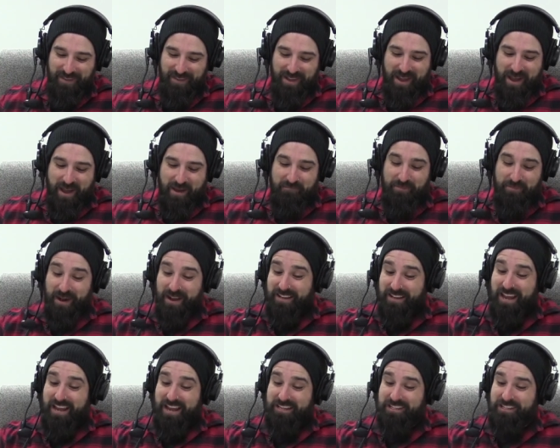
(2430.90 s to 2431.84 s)
But
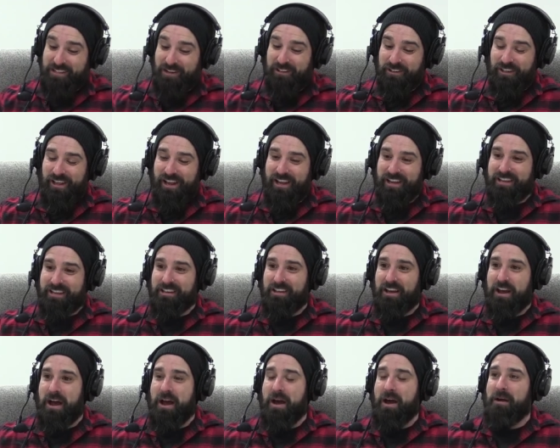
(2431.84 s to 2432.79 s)
yeah, so like,
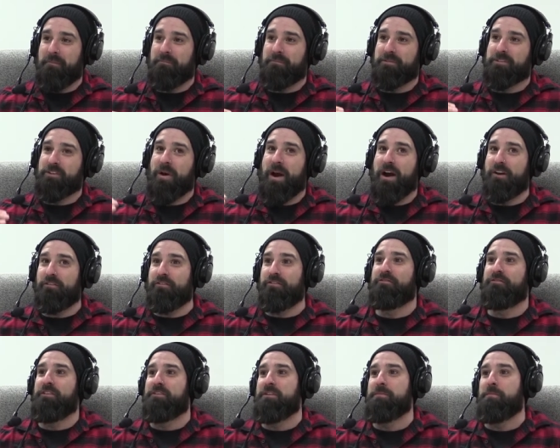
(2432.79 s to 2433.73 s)
so
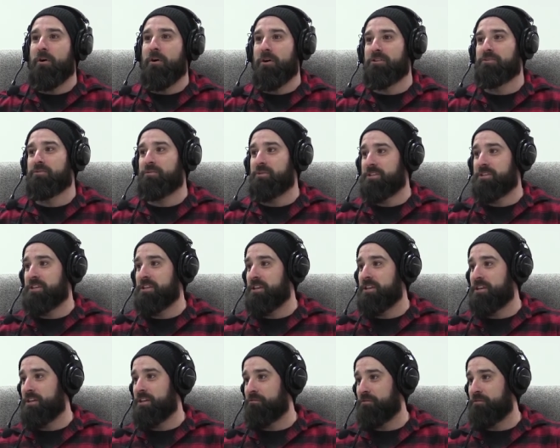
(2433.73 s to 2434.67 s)
150 bucks was
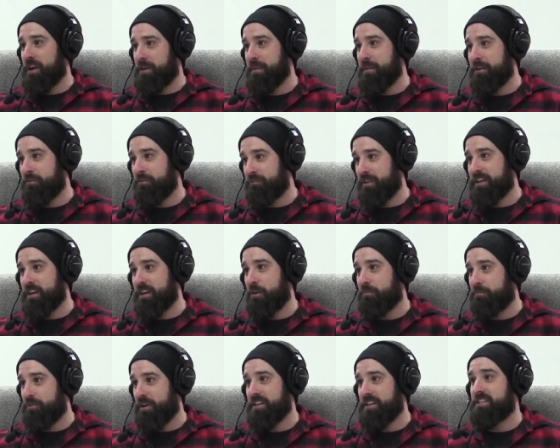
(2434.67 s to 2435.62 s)
the recommended retail
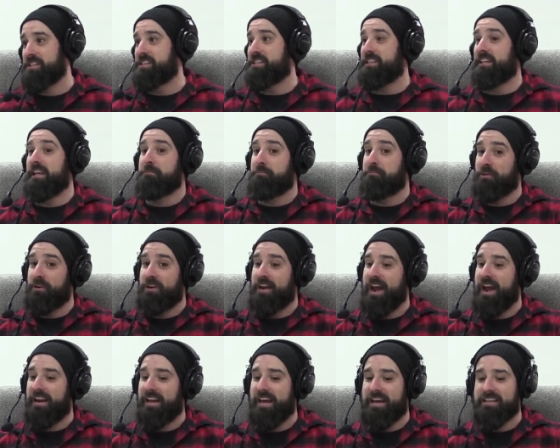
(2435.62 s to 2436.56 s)
price that Select put it
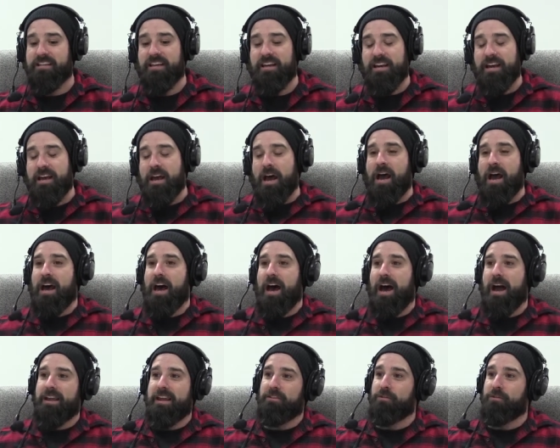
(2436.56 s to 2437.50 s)
out as.
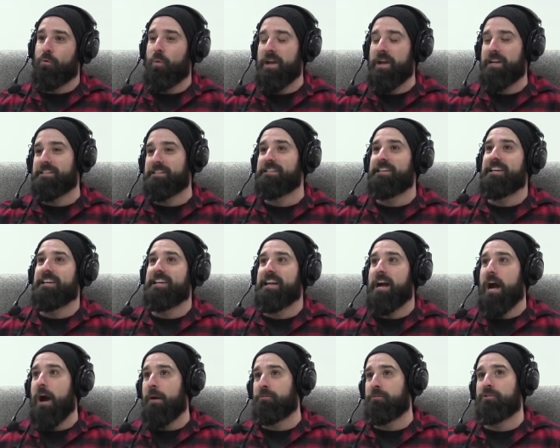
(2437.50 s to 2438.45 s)
In the weeks leading
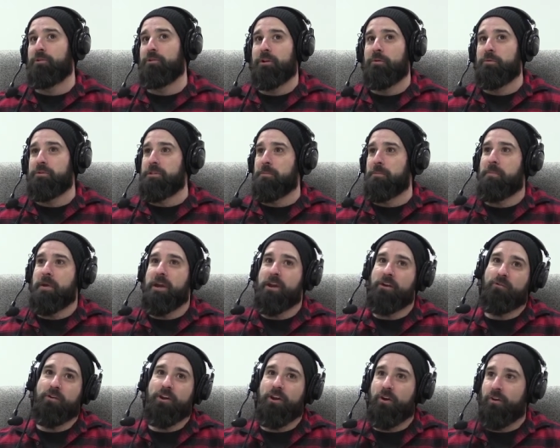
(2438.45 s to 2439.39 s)
up to it, it was
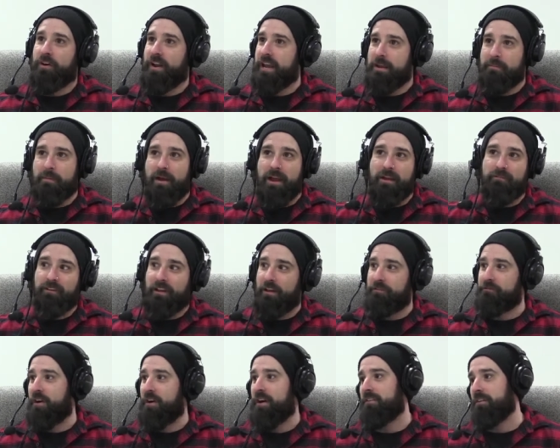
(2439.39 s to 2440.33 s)
appearing on eBay for like
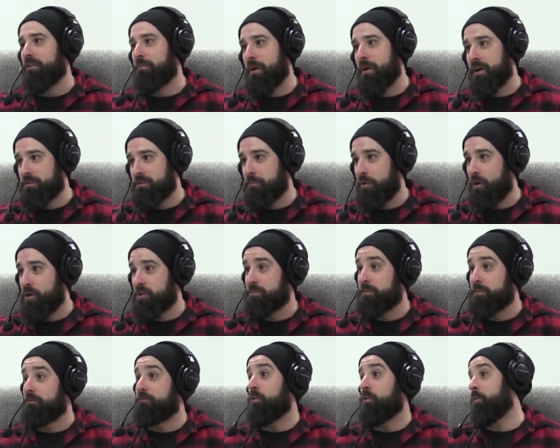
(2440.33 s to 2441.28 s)
$500 a box
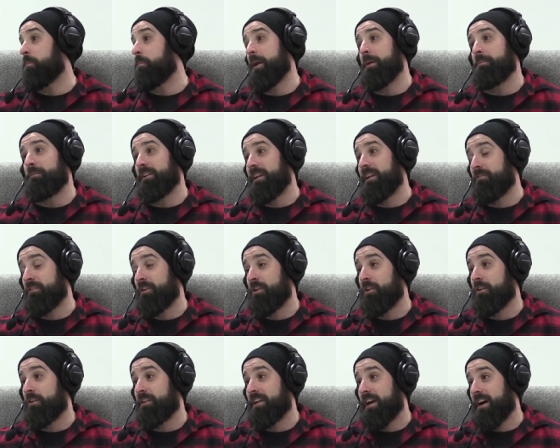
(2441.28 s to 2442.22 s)
before people had even
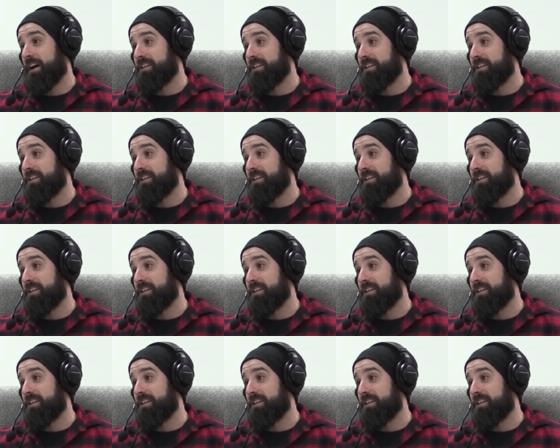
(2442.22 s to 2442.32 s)
got cards